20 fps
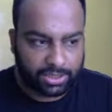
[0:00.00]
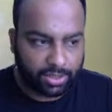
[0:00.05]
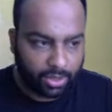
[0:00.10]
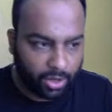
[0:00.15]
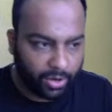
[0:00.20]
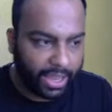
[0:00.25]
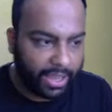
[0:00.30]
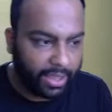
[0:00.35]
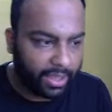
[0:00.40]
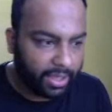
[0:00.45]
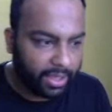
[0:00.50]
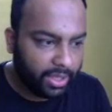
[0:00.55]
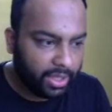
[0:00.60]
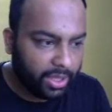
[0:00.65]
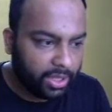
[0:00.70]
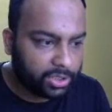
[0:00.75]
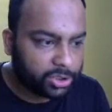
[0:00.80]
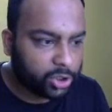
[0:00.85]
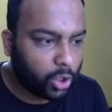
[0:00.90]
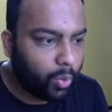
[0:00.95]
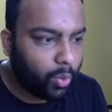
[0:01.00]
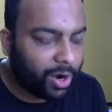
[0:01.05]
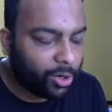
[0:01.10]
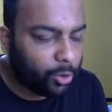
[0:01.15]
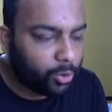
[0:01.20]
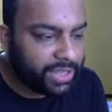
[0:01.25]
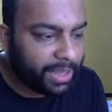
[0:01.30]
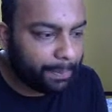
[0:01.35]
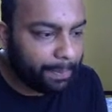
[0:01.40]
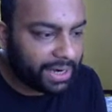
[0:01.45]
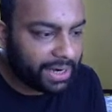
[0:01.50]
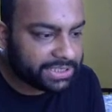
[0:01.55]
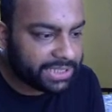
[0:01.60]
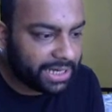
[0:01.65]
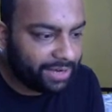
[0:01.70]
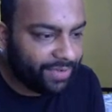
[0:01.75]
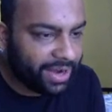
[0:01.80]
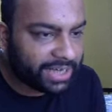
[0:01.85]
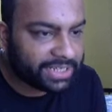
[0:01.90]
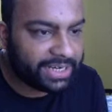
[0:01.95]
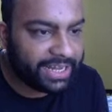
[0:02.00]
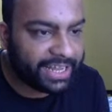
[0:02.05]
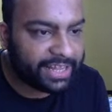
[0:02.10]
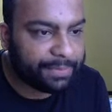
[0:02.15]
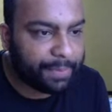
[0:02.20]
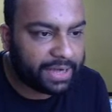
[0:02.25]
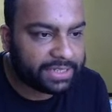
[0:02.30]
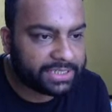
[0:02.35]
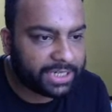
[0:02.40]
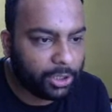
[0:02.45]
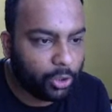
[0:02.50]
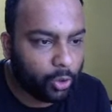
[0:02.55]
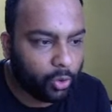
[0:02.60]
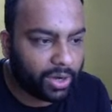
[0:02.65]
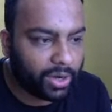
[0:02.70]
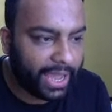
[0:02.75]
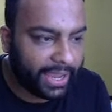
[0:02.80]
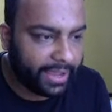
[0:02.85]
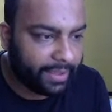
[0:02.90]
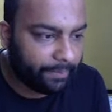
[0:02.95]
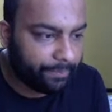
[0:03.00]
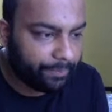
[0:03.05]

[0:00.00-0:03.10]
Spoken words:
Okay. So what would the partial fraction expansion look like?